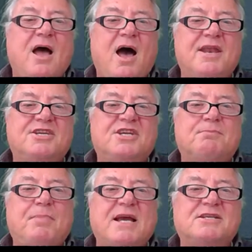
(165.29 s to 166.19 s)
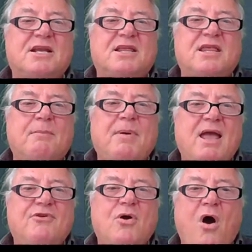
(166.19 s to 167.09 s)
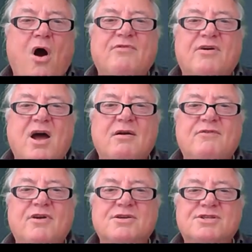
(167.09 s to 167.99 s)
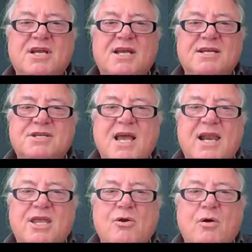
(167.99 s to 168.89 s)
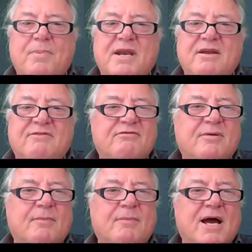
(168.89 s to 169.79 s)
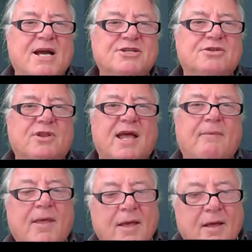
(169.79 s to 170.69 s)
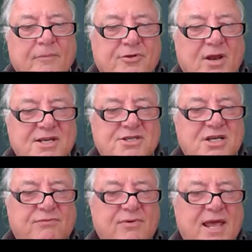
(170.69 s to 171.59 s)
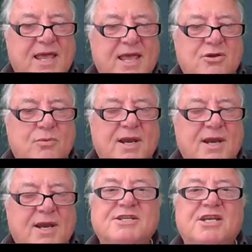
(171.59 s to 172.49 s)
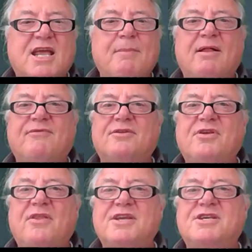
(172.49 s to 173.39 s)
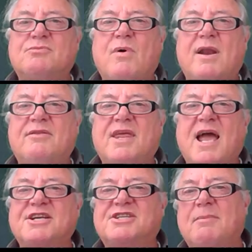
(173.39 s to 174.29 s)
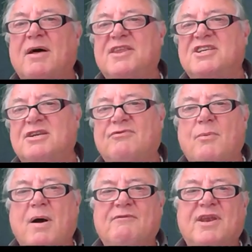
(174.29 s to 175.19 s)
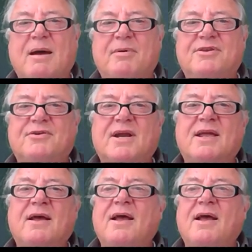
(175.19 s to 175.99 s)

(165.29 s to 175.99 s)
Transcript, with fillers: And it's just basically the thing. But if you hover over, you see it's telling you a bit of information through there. So let's just flick into an H T M L file. So this is one of the H T M L. This is for one for number three.